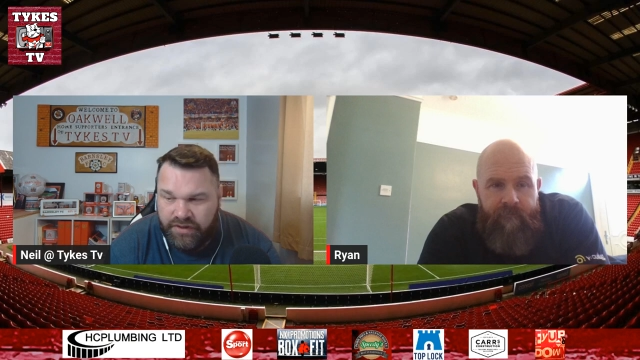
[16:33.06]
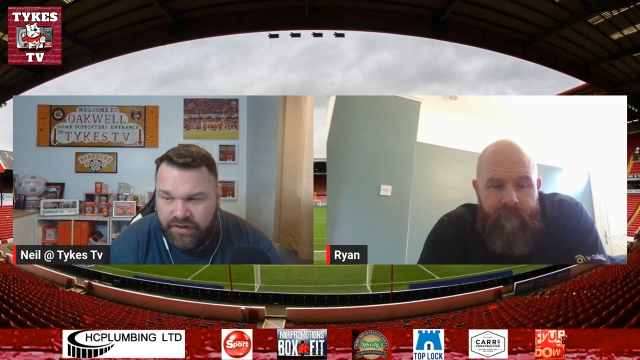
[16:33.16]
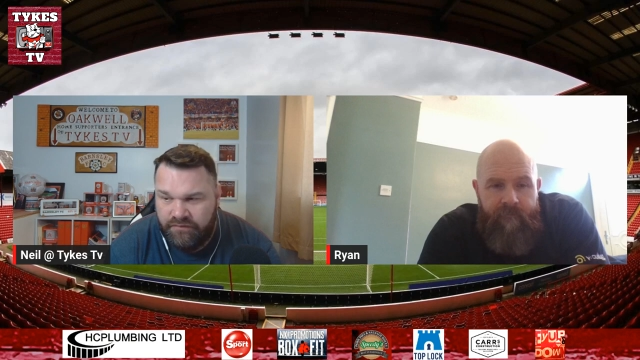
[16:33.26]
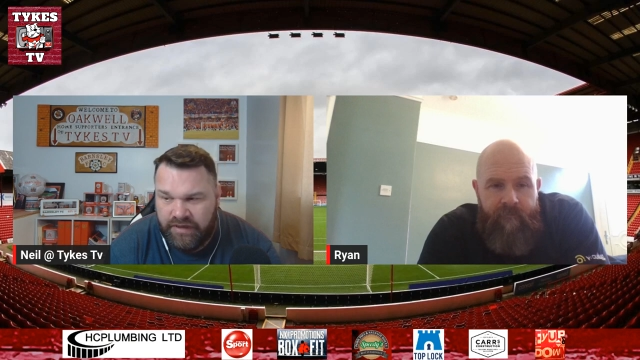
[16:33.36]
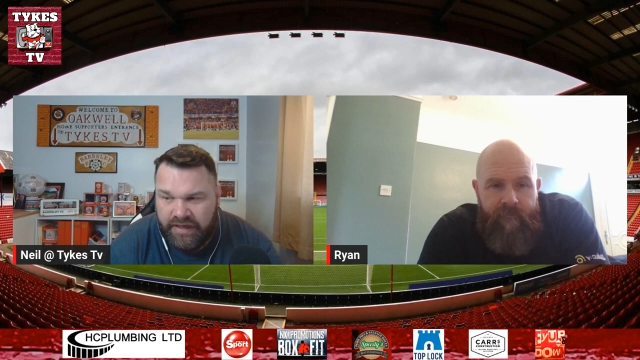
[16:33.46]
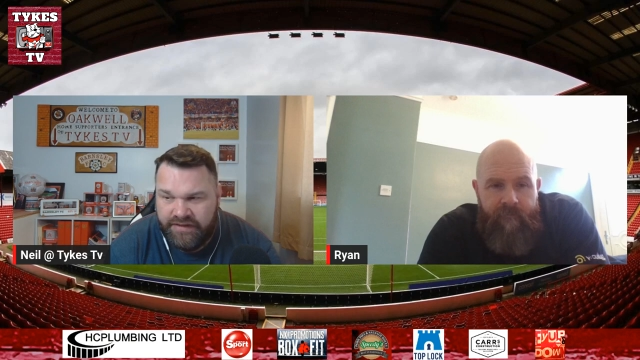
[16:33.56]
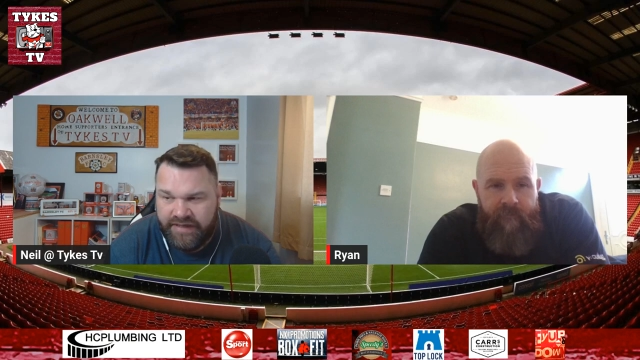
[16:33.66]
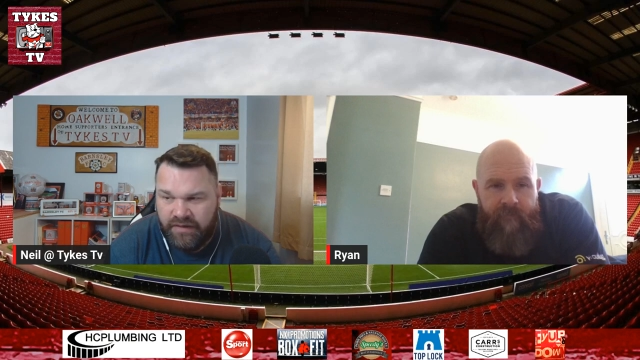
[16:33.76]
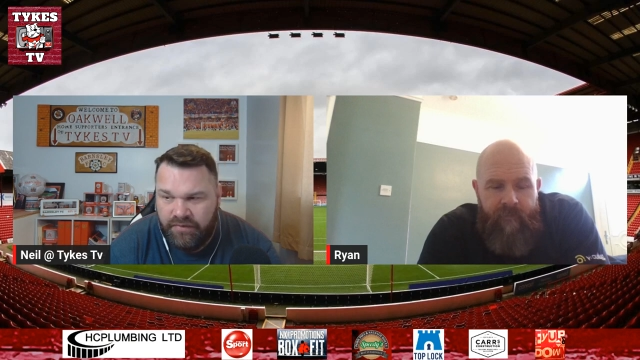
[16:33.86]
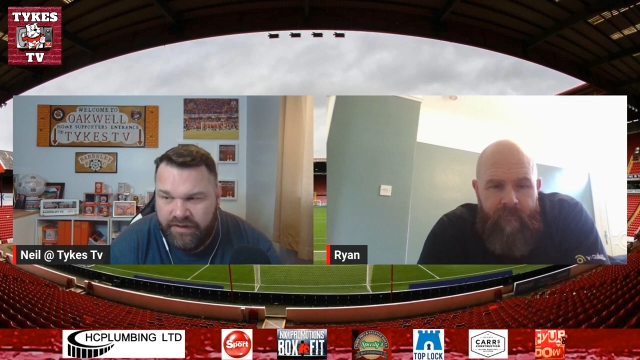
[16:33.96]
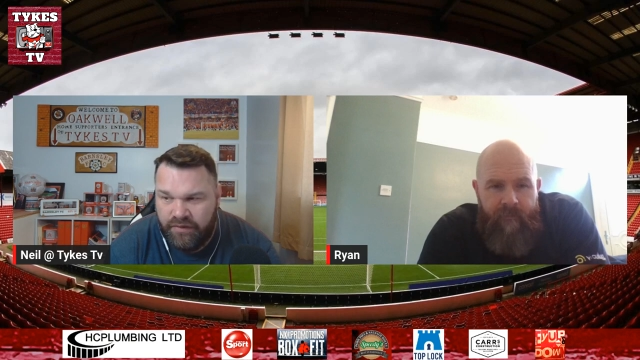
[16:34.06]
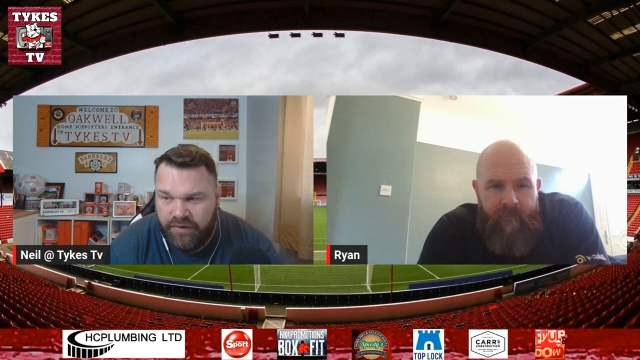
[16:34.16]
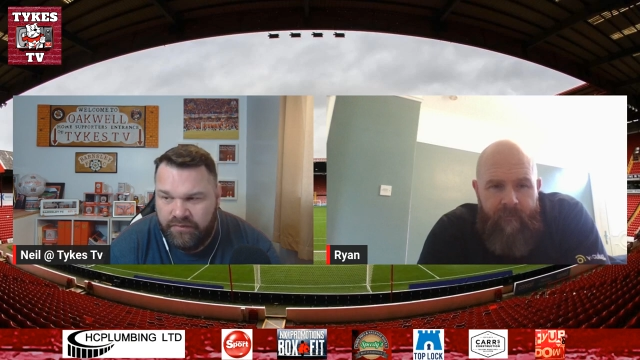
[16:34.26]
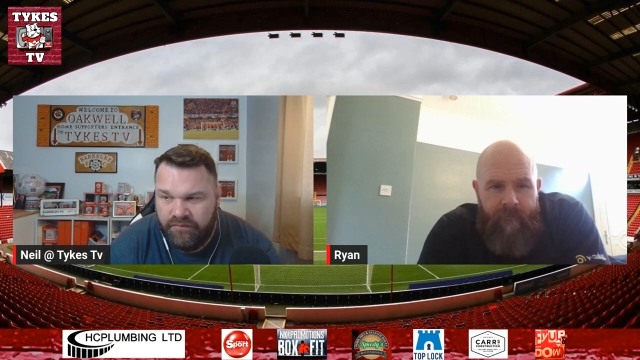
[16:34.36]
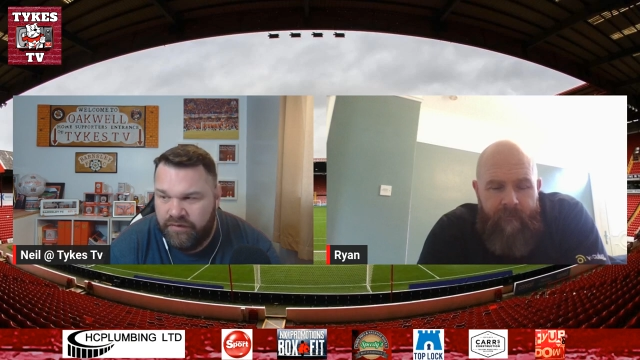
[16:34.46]
Speaker 1: looking at like table here.
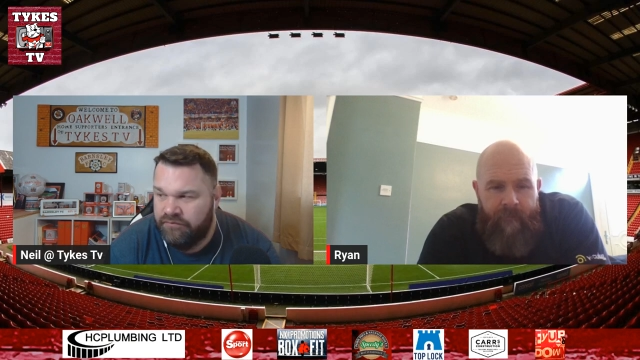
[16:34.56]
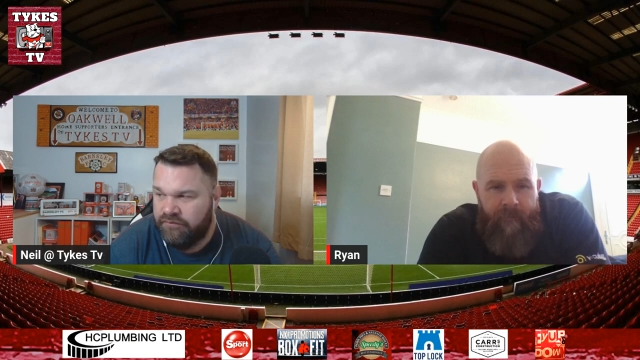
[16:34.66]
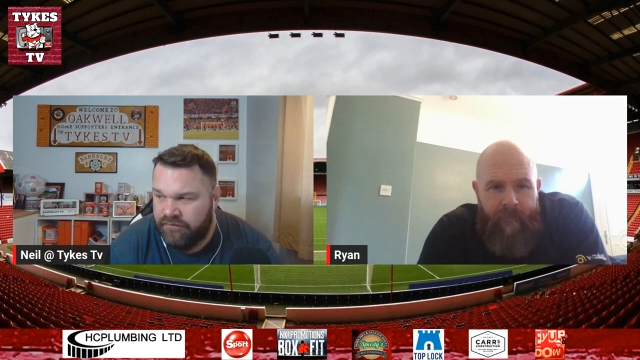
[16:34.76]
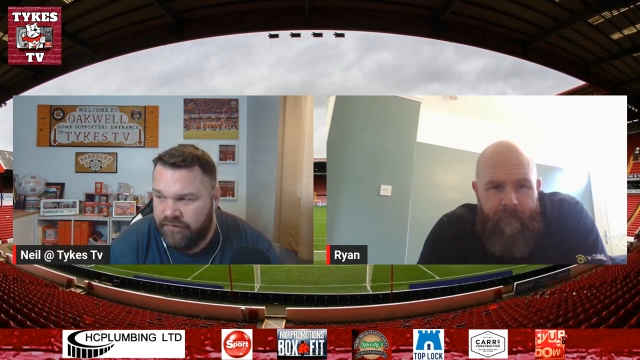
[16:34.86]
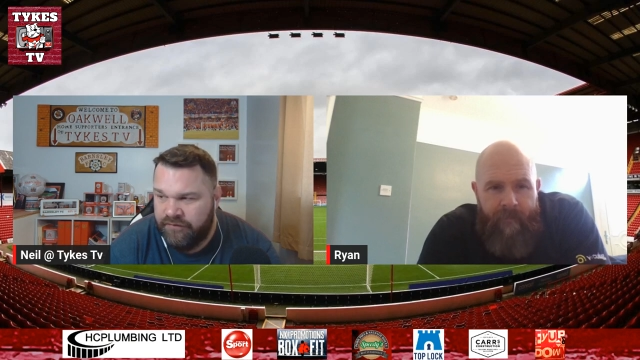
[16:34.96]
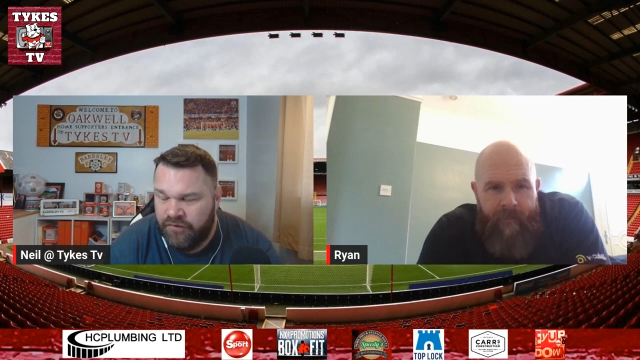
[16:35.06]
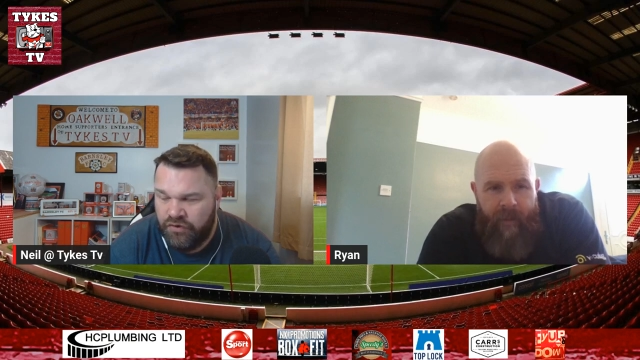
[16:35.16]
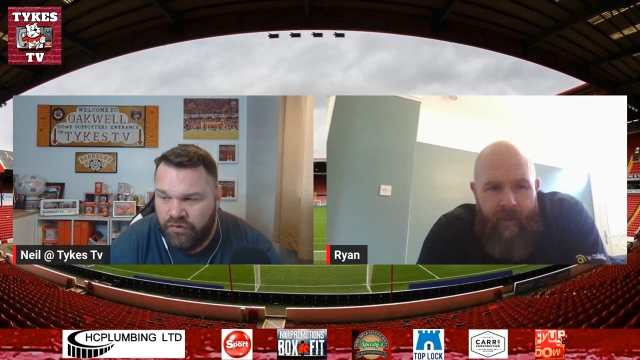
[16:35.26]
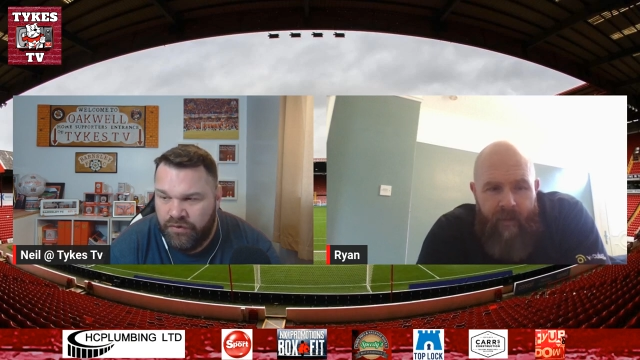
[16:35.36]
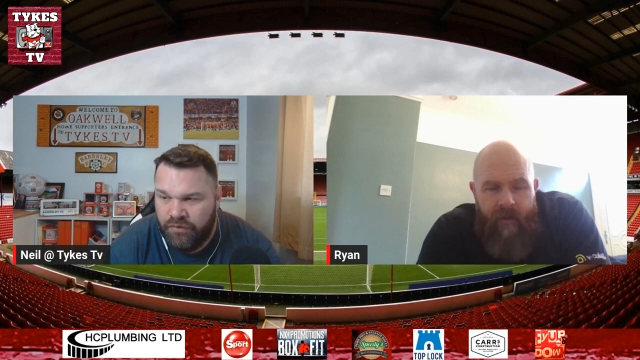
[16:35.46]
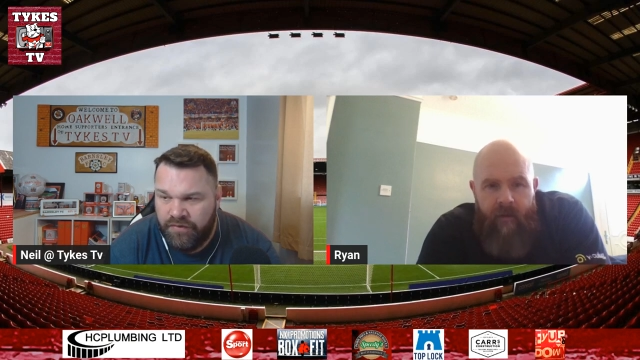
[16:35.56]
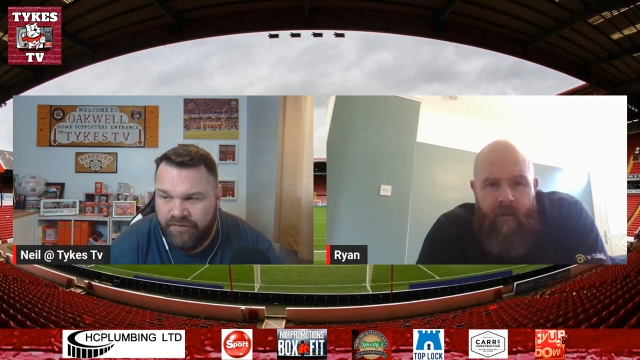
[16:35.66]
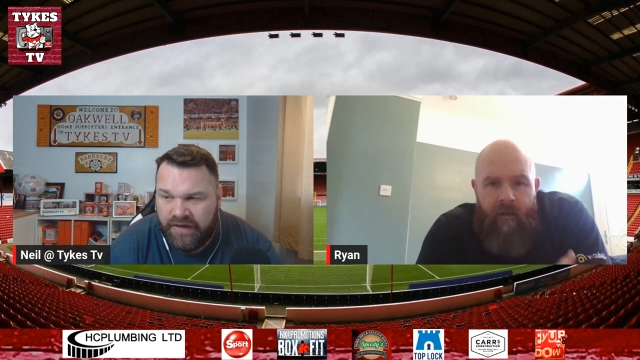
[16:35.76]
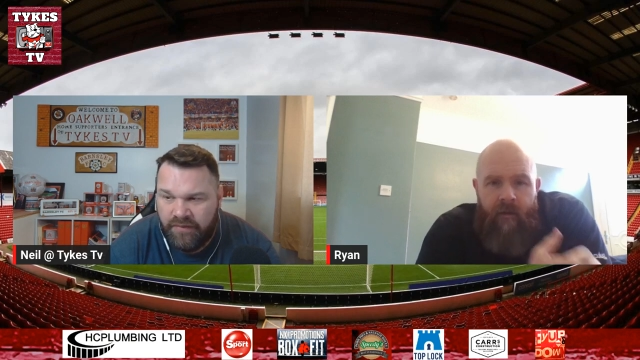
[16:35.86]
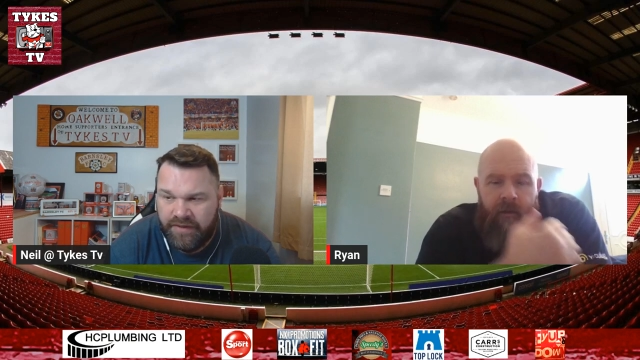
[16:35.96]
We, we, I